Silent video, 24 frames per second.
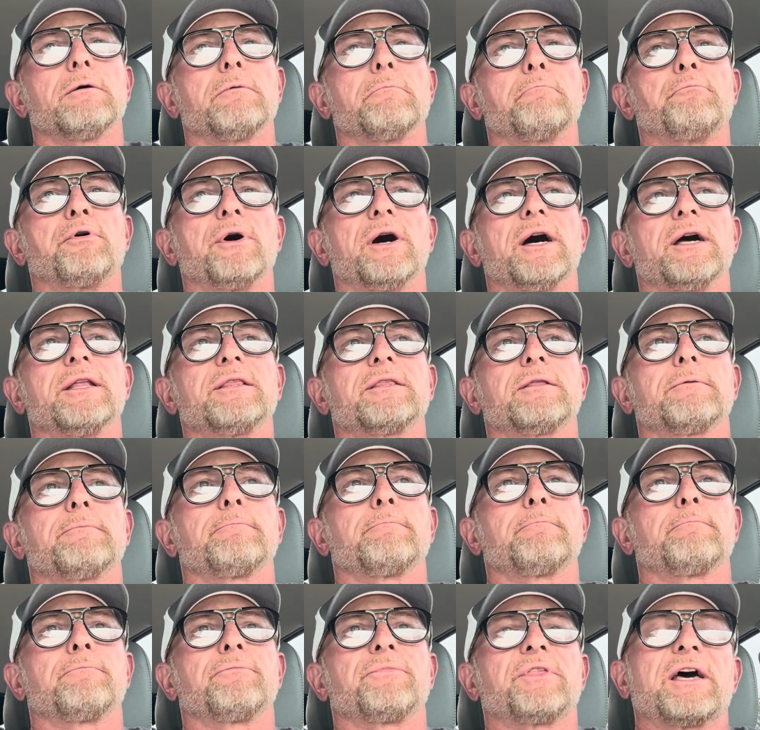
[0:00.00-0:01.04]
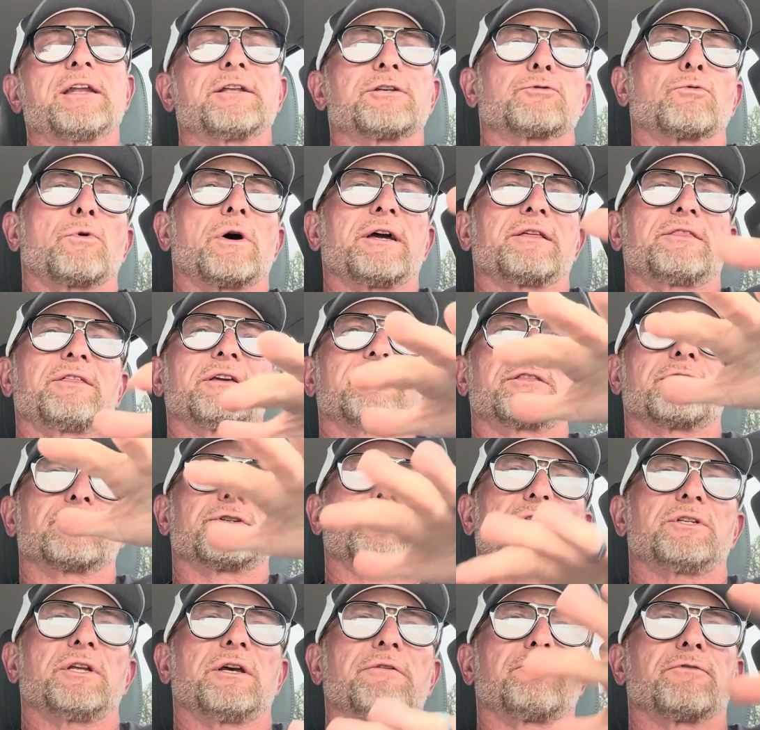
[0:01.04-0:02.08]
but that is why I think there's a
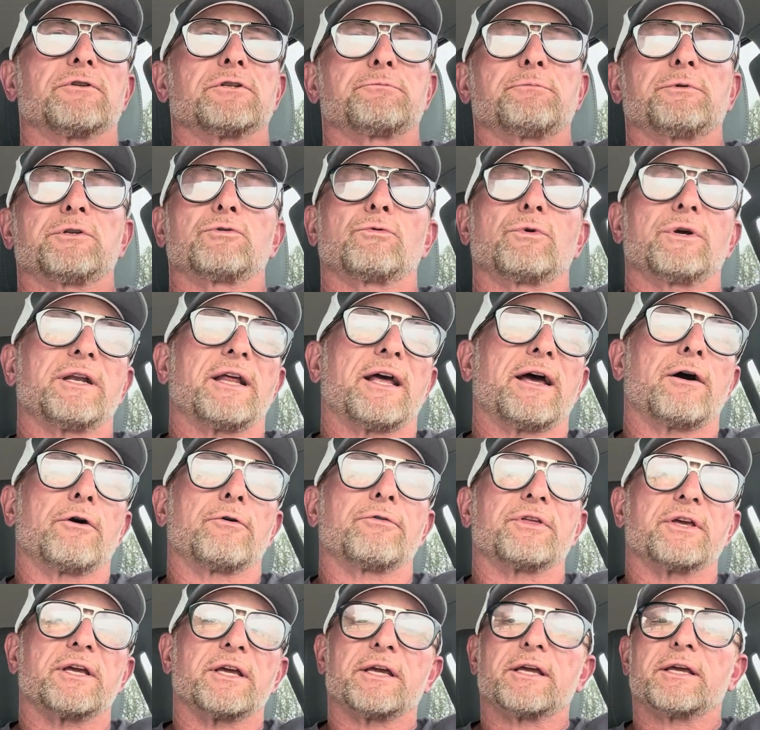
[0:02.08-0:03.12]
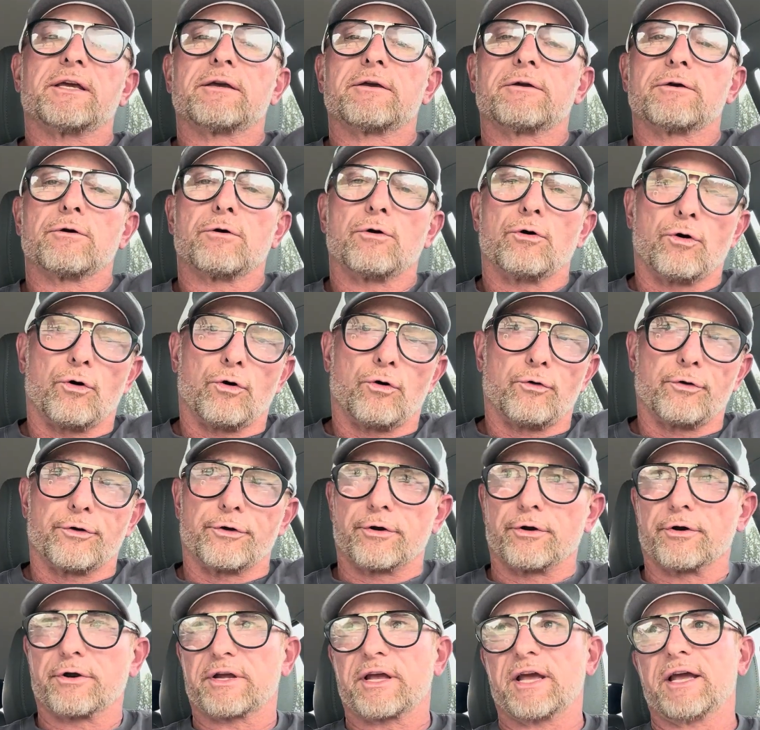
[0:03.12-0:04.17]
difference between how the
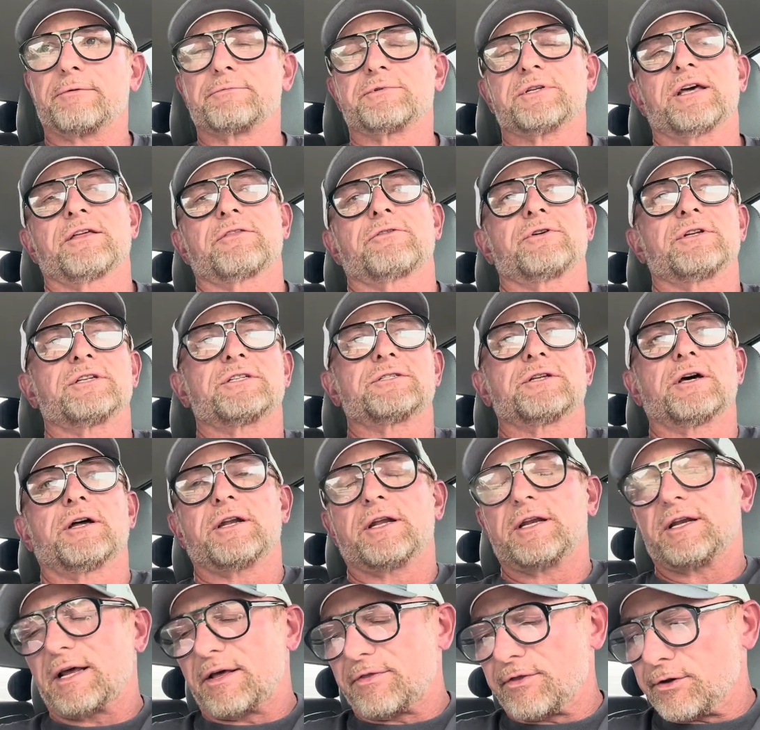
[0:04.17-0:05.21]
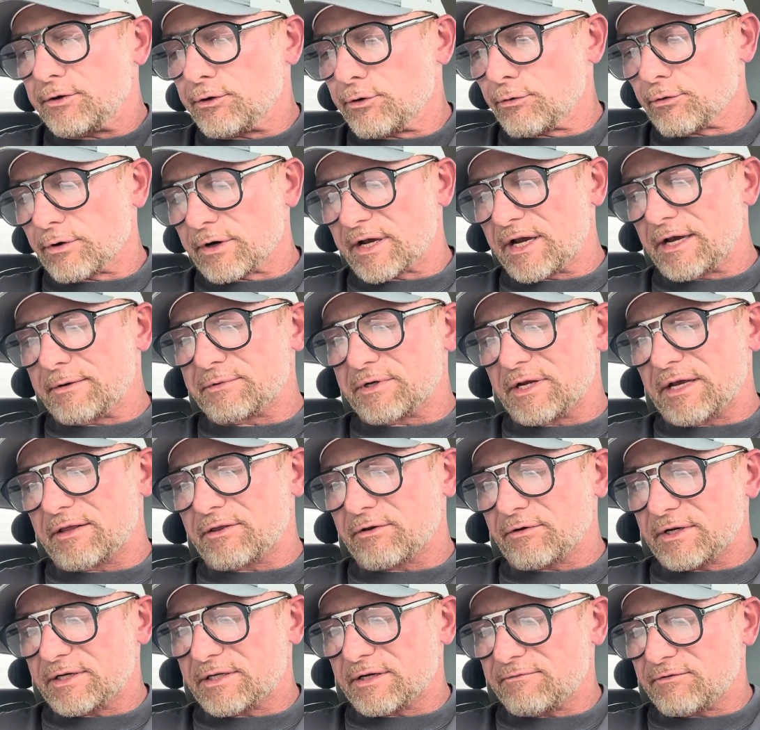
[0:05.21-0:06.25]
older games athletes done it and the newer games
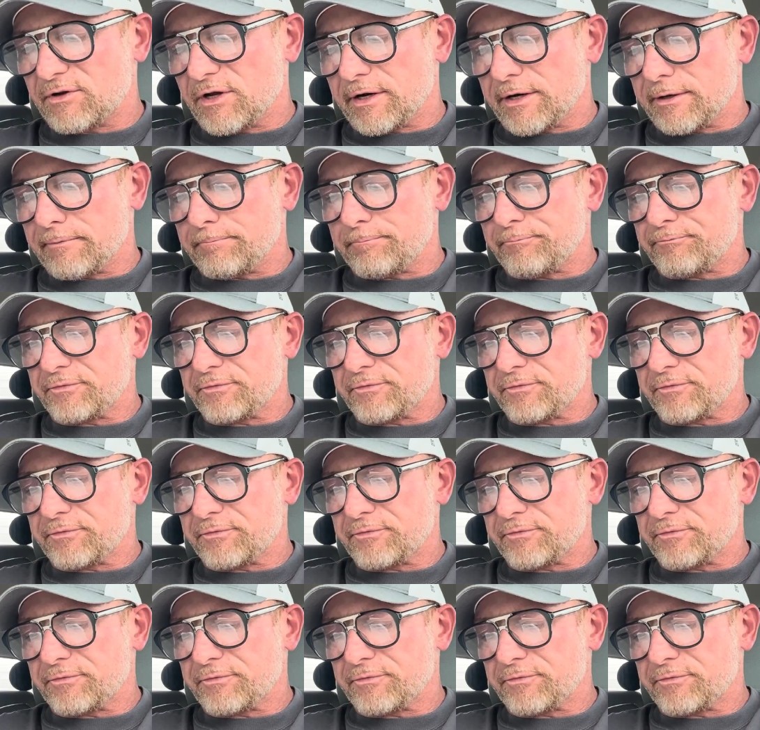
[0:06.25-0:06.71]
athletes have done it.